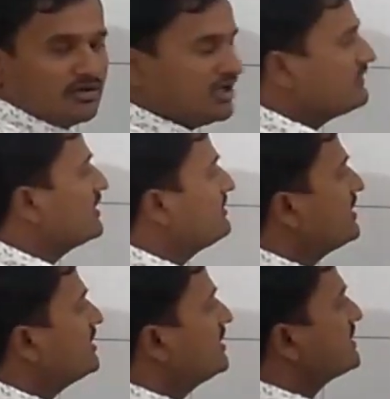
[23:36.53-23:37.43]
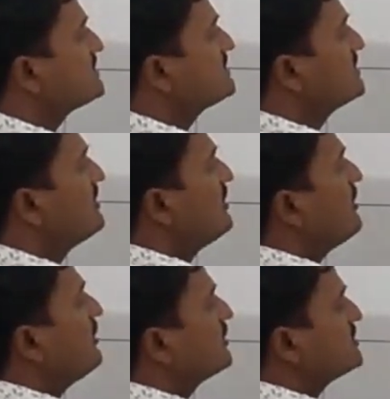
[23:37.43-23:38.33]
Dy by dx,
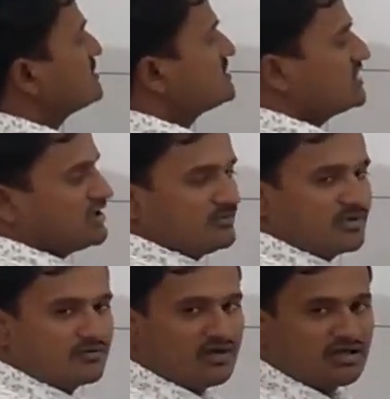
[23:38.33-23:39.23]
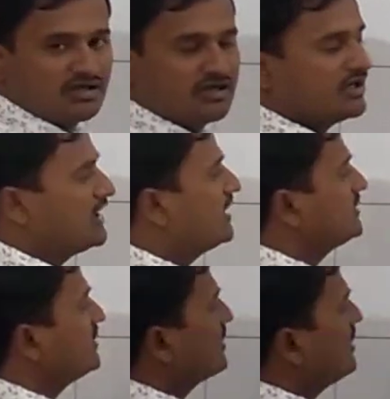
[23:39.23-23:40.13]
or this is nothing but what? Tan
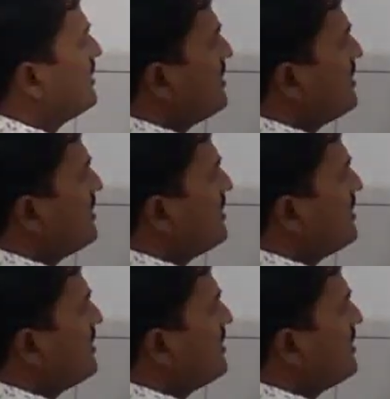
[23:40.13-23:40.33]
theta.